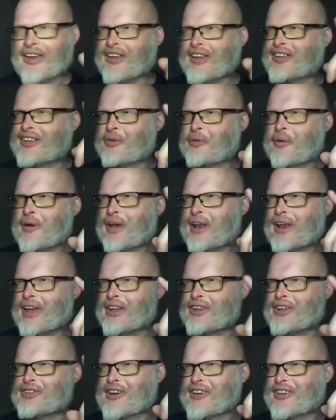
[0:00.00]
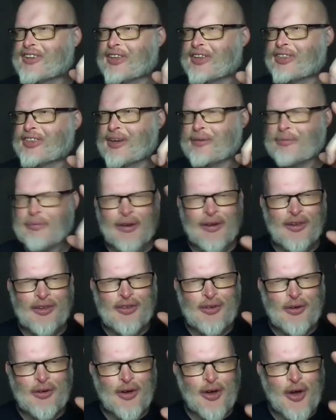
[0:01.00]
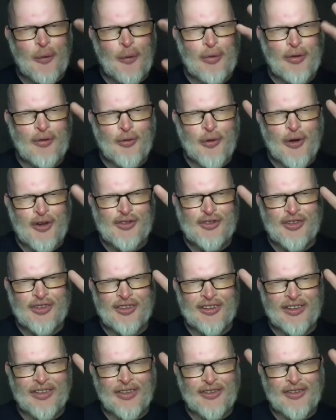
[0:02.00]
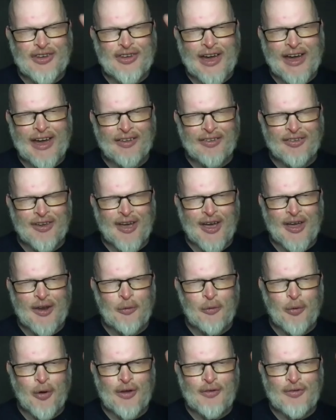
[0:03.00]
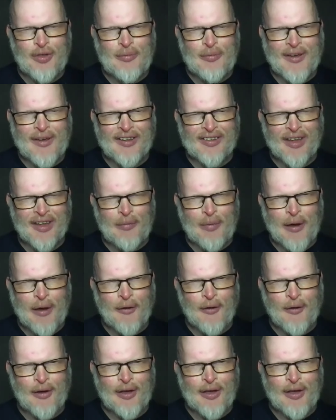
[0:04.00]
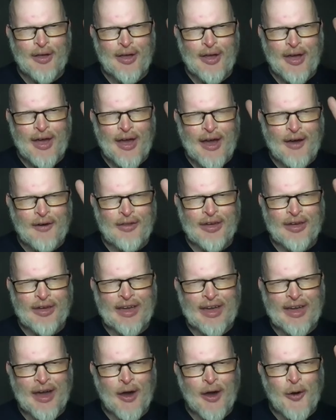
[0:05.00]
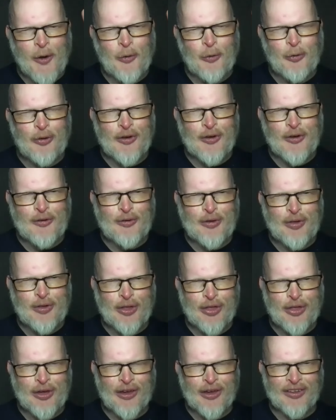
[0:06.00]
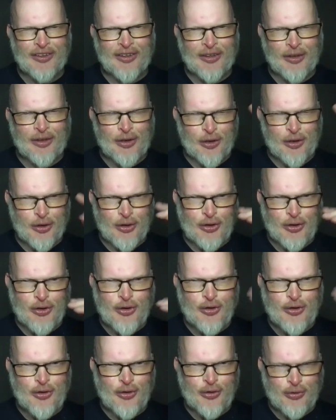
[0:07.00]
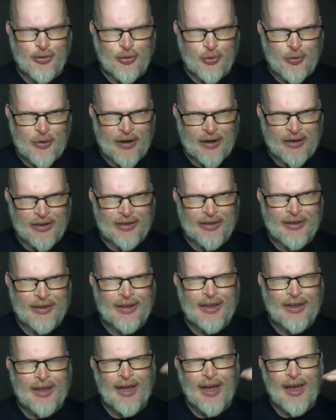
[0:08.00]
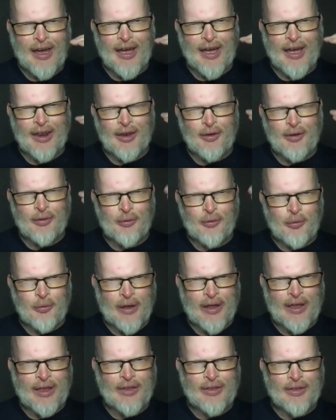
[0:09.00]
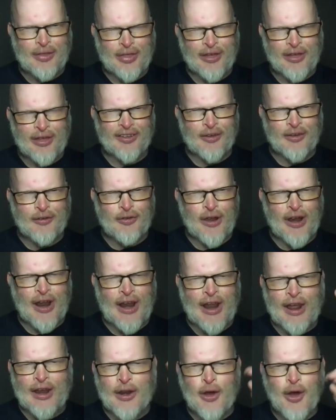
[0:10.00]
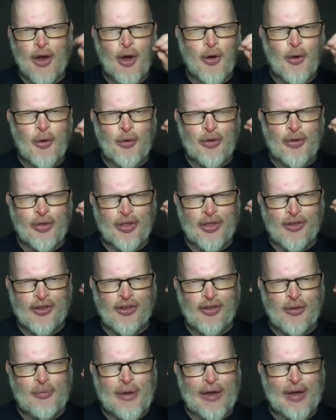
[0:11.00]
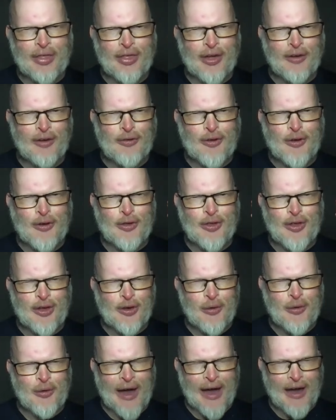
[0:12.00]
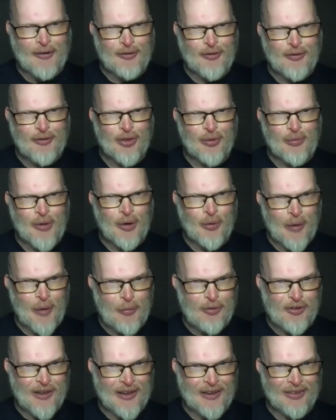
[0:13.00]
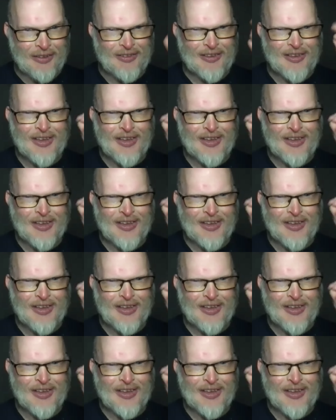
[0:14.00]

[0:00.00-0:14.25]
is a really interesting thing because there are a couple of questions in the chat and one of them is about how they can get hold of the things that you've written and read things that you've done and i know this is a big thing for you that you have them on a website